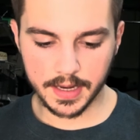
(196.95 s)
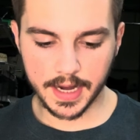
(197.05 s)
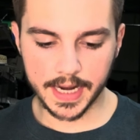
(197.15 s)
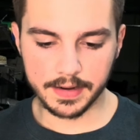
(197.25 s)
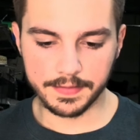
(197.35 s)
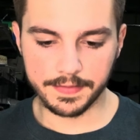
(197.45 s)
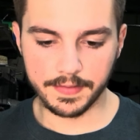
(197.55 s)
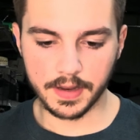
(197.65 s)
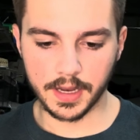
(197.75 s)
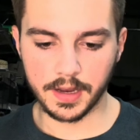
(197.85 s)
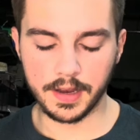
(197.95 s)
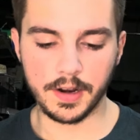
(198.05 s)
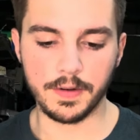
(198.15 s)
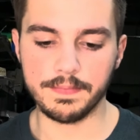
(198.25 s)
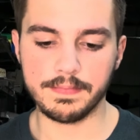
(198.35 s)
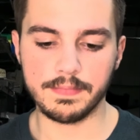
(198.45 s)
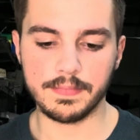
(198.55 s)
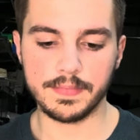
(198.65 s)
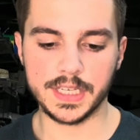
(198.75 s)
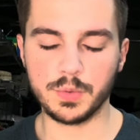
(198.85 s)
kind of
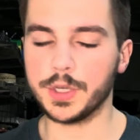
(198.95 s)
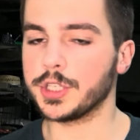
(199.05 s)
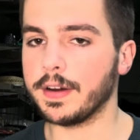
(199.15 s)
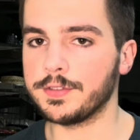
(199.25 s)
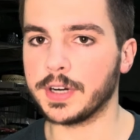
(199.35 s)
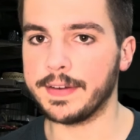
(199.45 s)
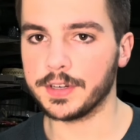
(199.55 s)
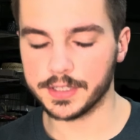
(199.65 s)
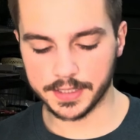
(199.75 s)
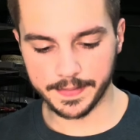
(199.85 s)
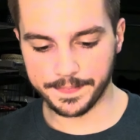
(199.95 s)
switch off drivers